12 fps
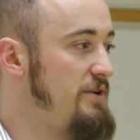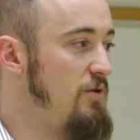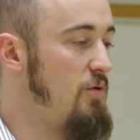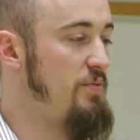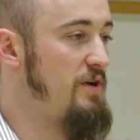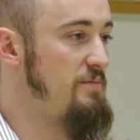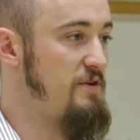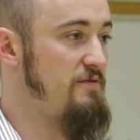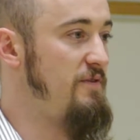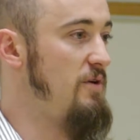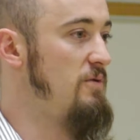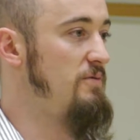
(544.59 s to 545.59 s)
open up your
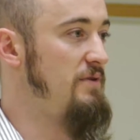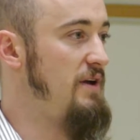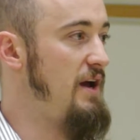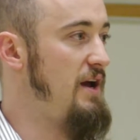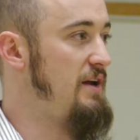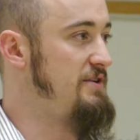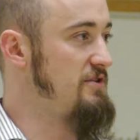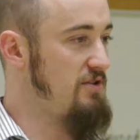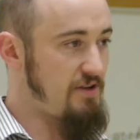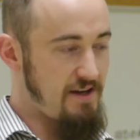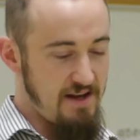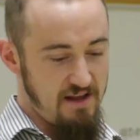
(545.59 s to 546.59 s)
phone and you're
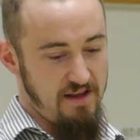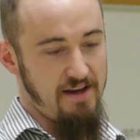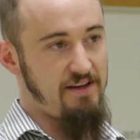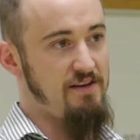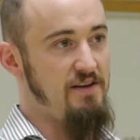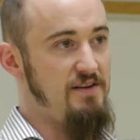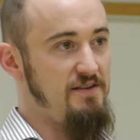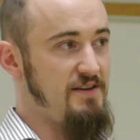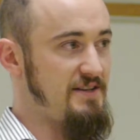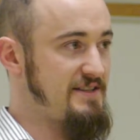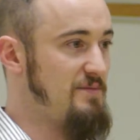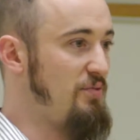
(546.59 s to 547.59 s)
looking at a
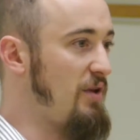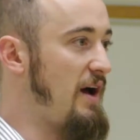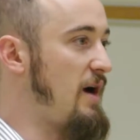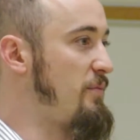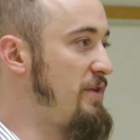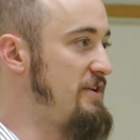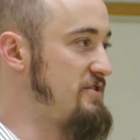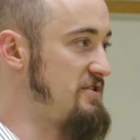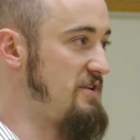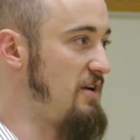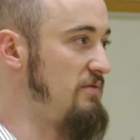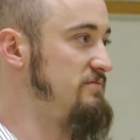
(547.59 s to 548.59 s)
simple app that
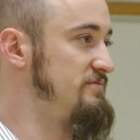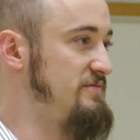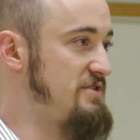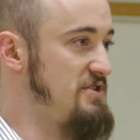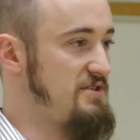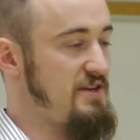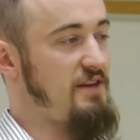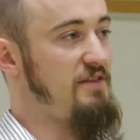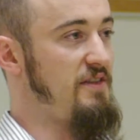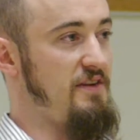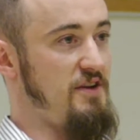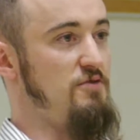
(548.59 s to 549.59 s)
it's just
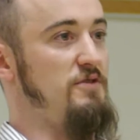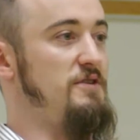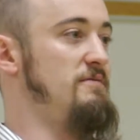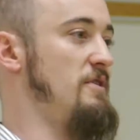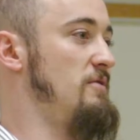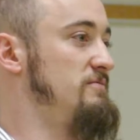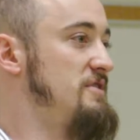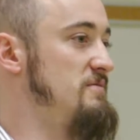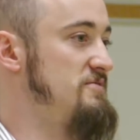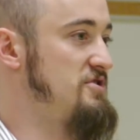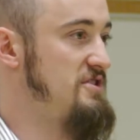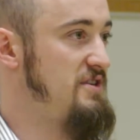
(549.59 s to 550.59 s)
something
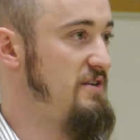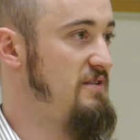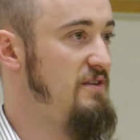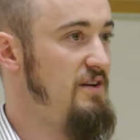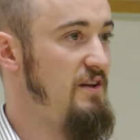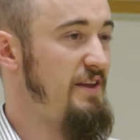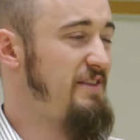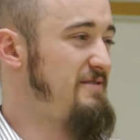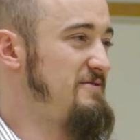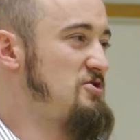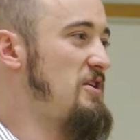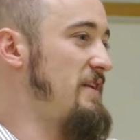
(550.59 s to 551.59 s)
just to
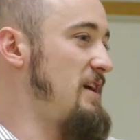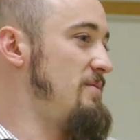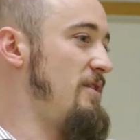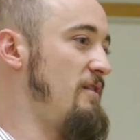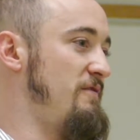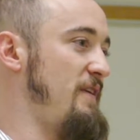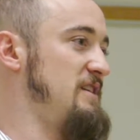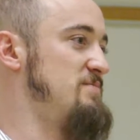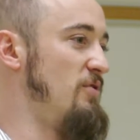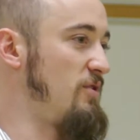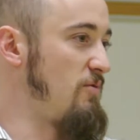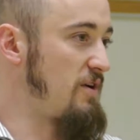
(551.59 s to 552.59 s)
try thinking about how
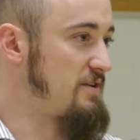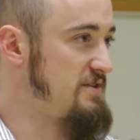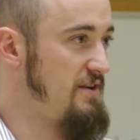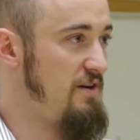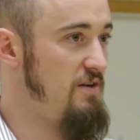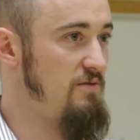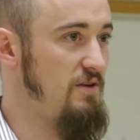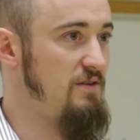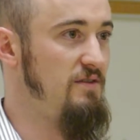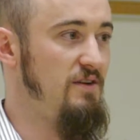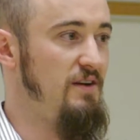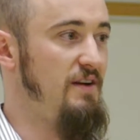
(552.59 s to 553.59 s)
Facebook works, or
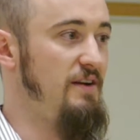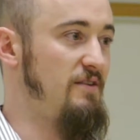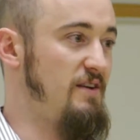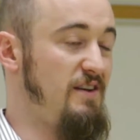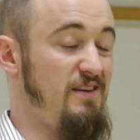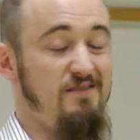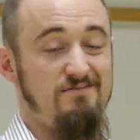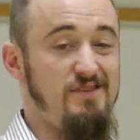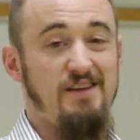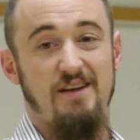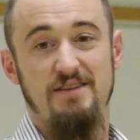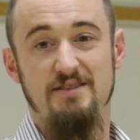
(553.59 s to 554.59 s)
any of
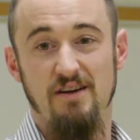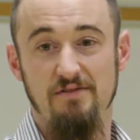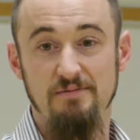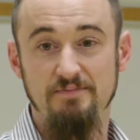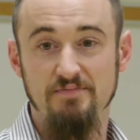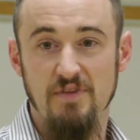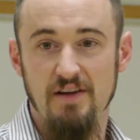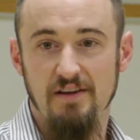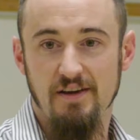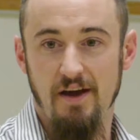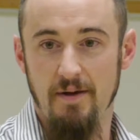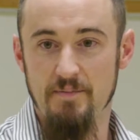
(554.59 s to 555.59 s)
that stuff. Okay.